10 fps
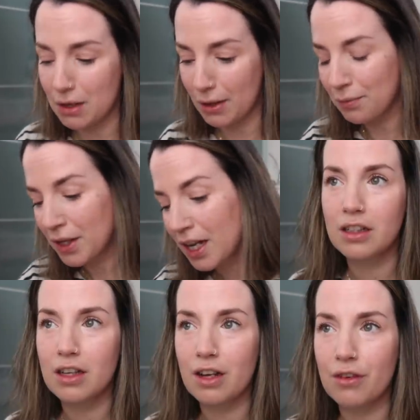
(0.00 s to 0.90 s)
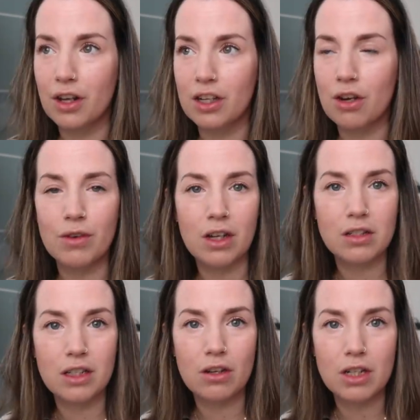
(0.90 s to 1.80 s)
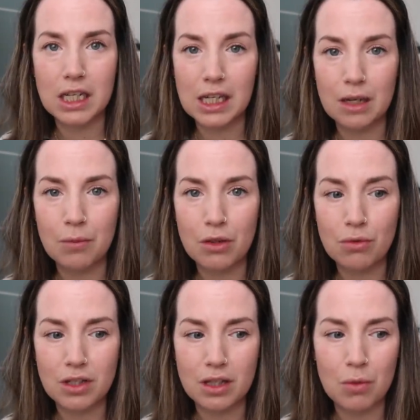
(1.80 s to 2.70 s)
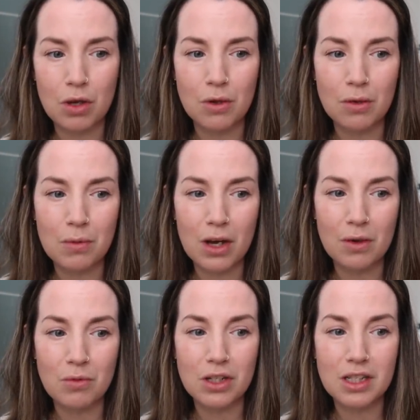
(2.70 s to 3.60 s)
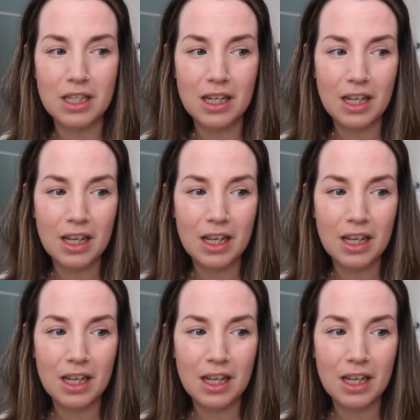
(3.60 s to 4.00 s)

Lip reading: Anyway, I feel like I can't really articulate my thoughts at the moment, but I'm just